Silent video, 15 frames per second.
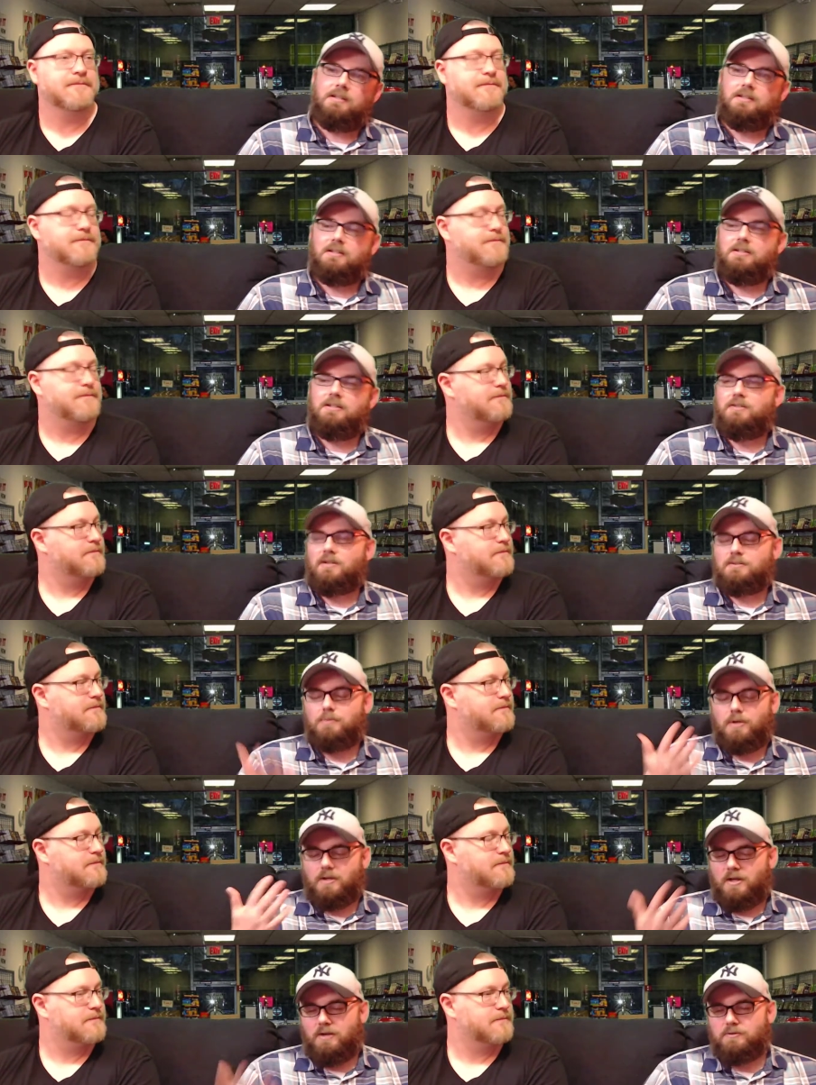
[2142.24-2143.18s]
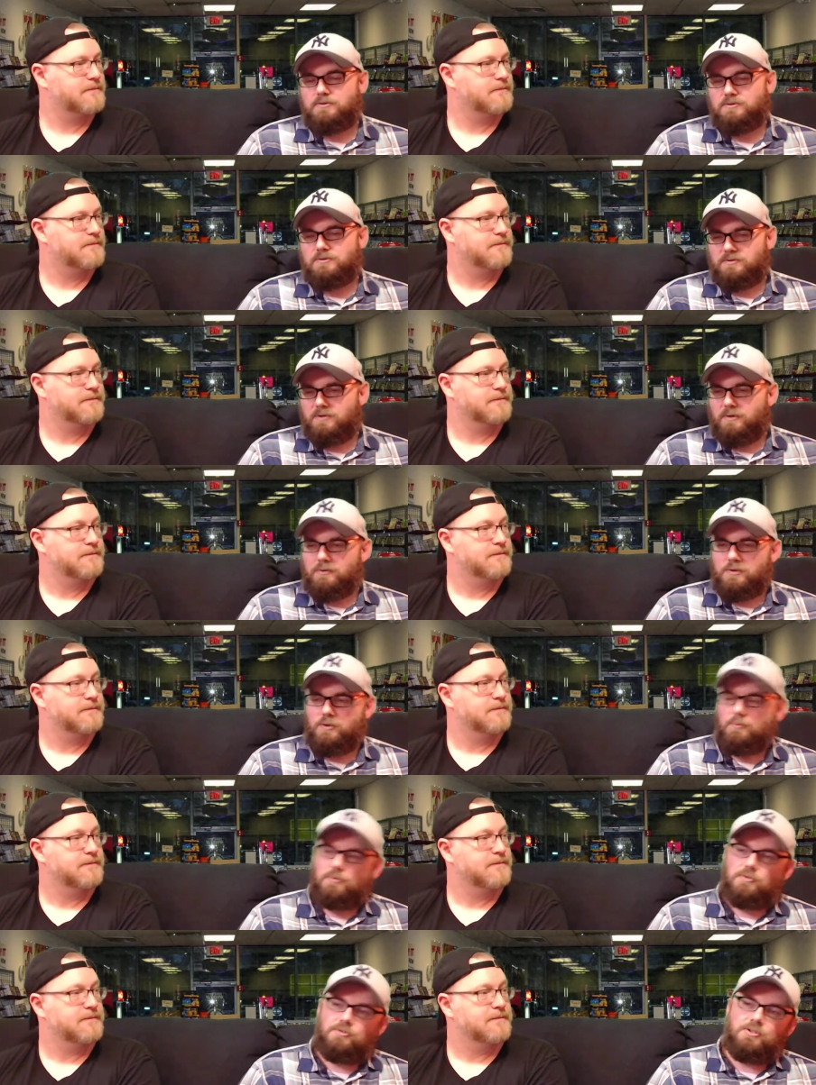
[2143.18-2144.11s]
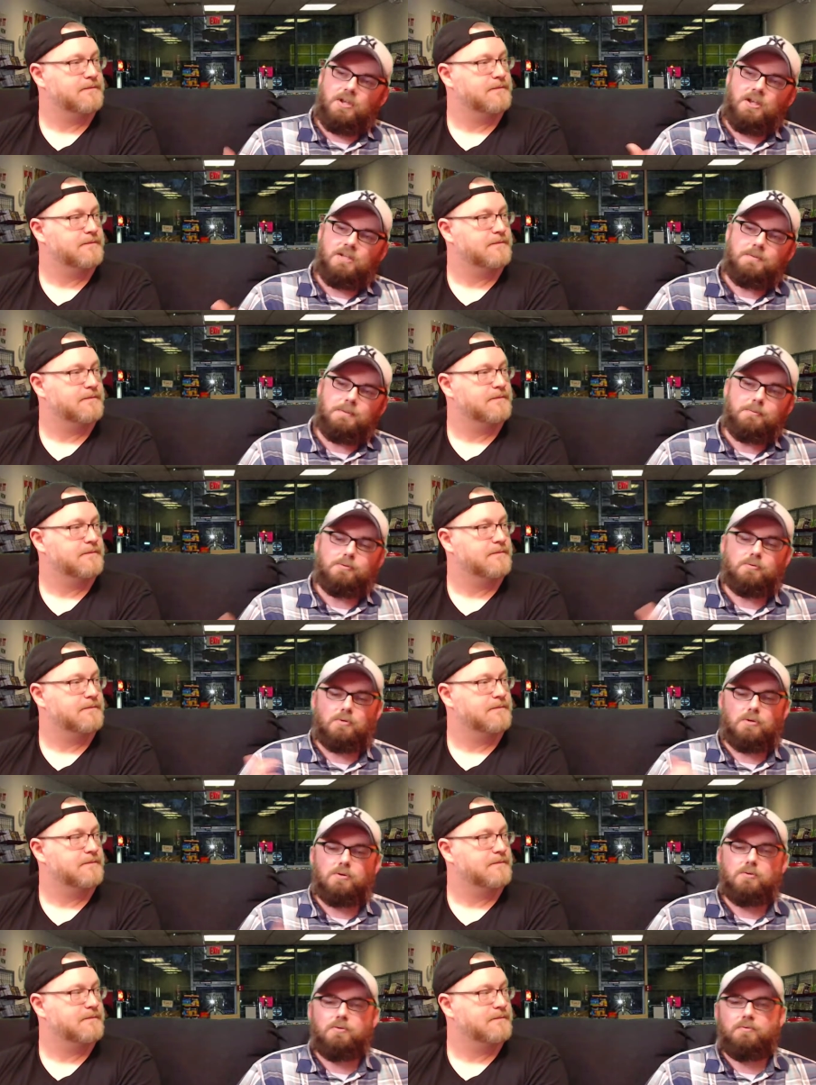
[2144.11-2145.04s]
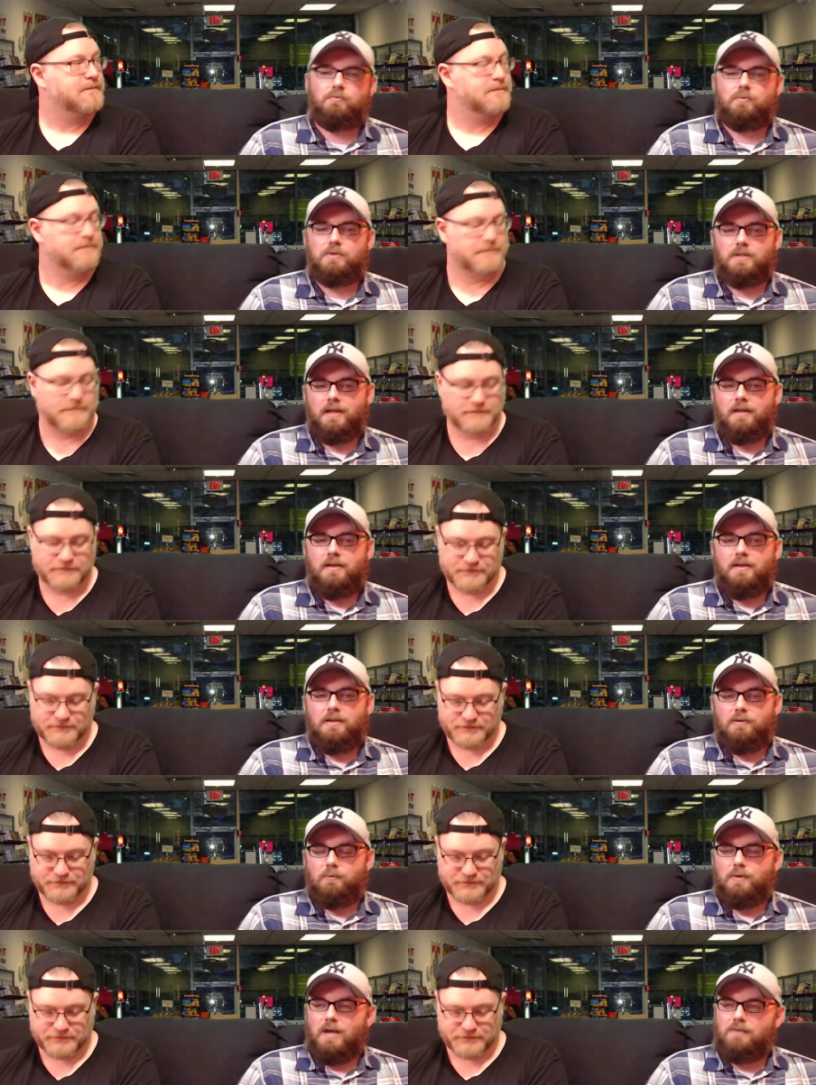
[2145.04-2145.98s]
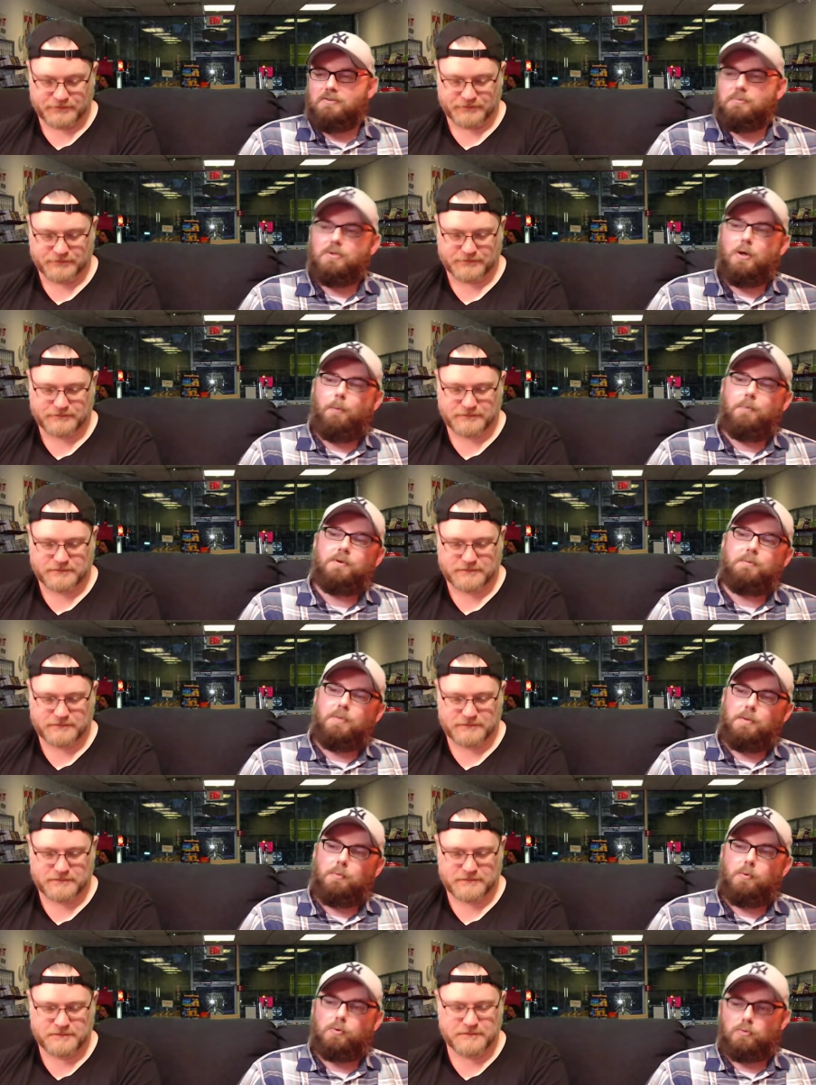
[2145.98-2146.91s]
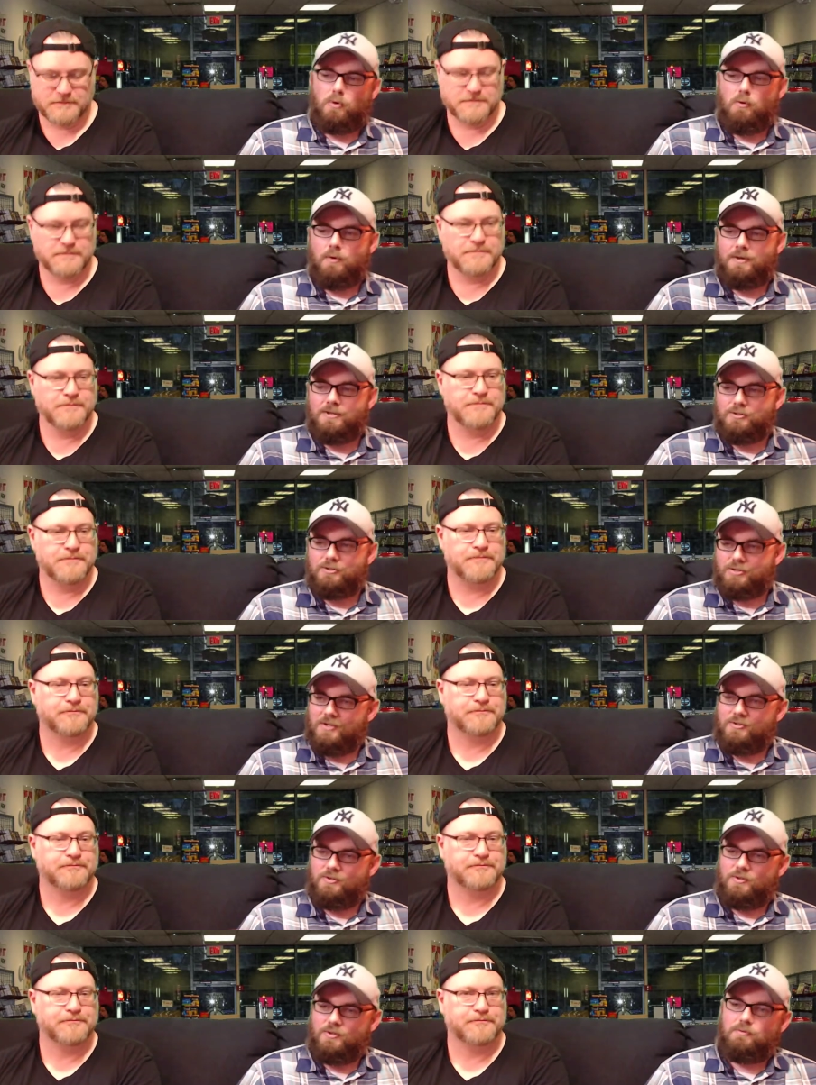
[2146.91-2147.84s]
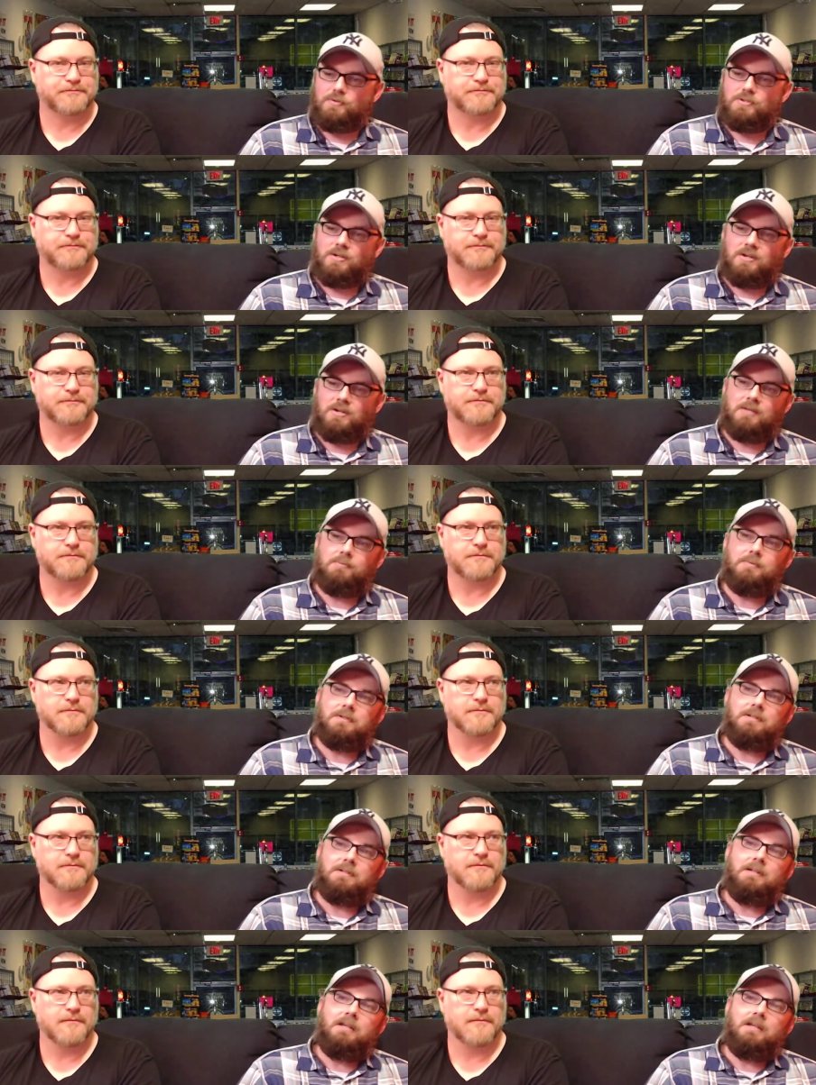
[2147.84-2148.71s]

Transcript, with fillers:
Speaker 1: And he talked about how you know humor has changed, people grow, and we we have to be open to people growing and changing over time.